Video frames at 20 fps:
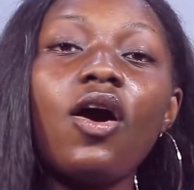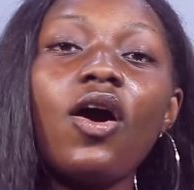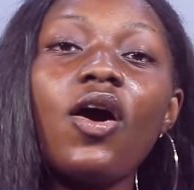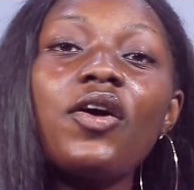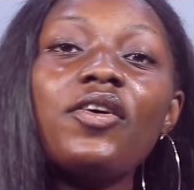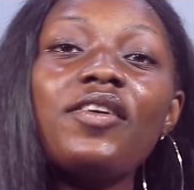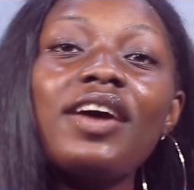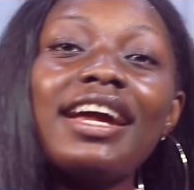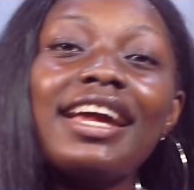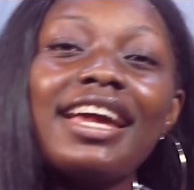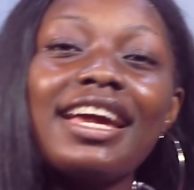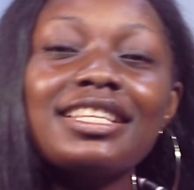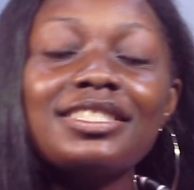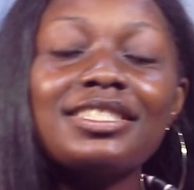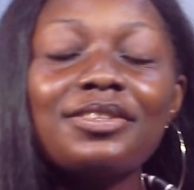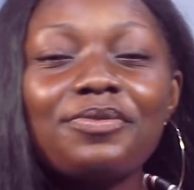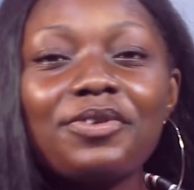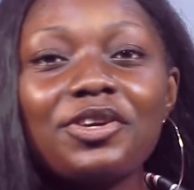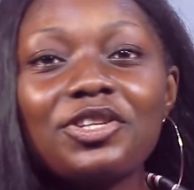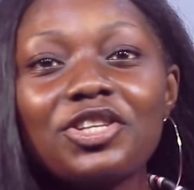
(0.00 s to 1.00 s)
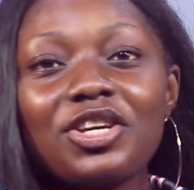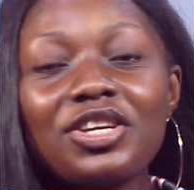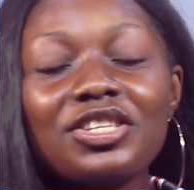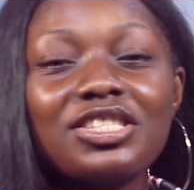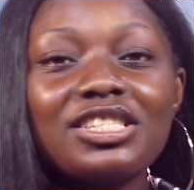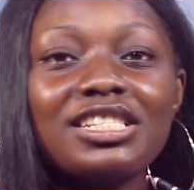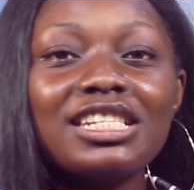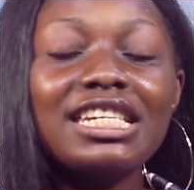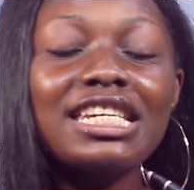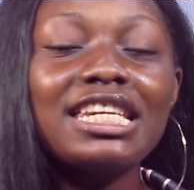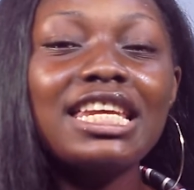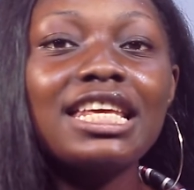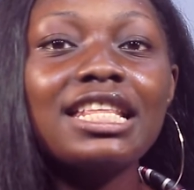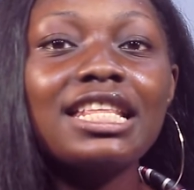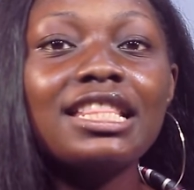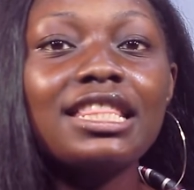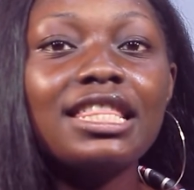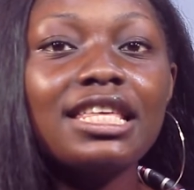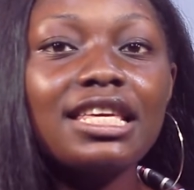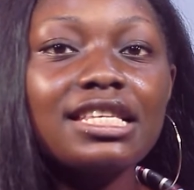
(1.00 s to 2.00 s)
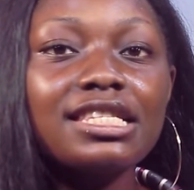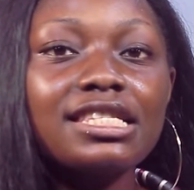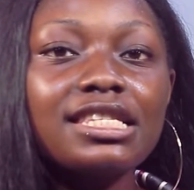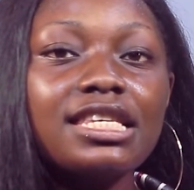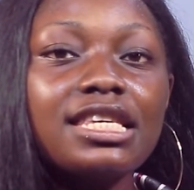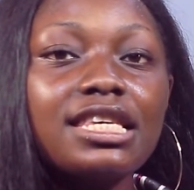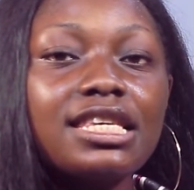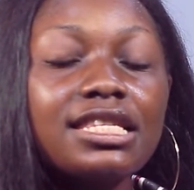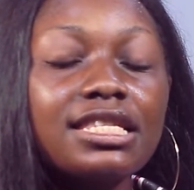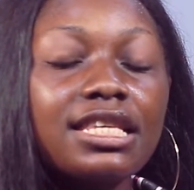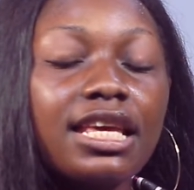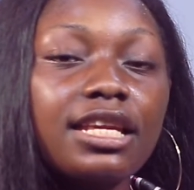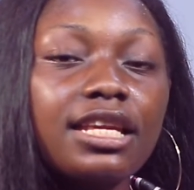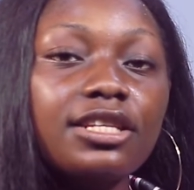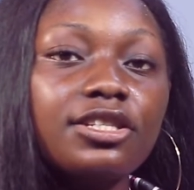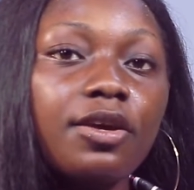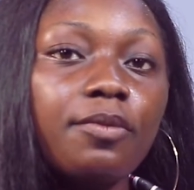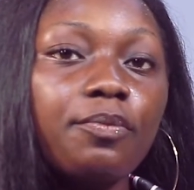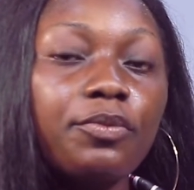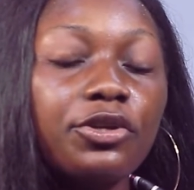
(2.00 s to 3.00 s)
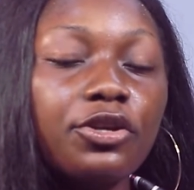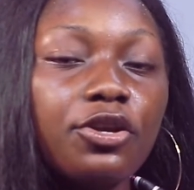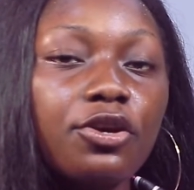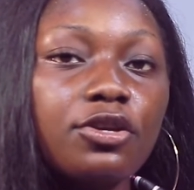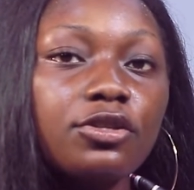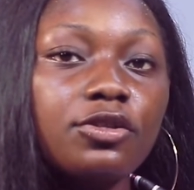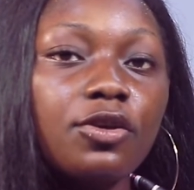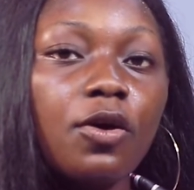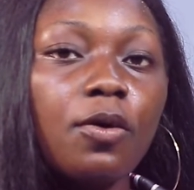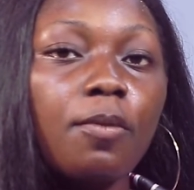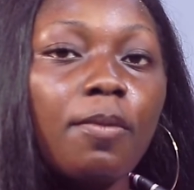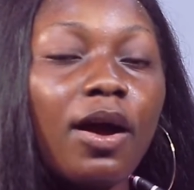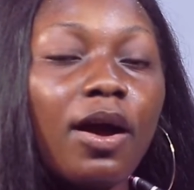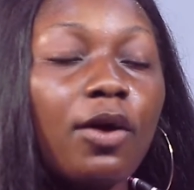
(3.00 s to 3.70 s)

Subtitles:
All right, guys, if you're just tuning in, this is Entrepreneurs Hub,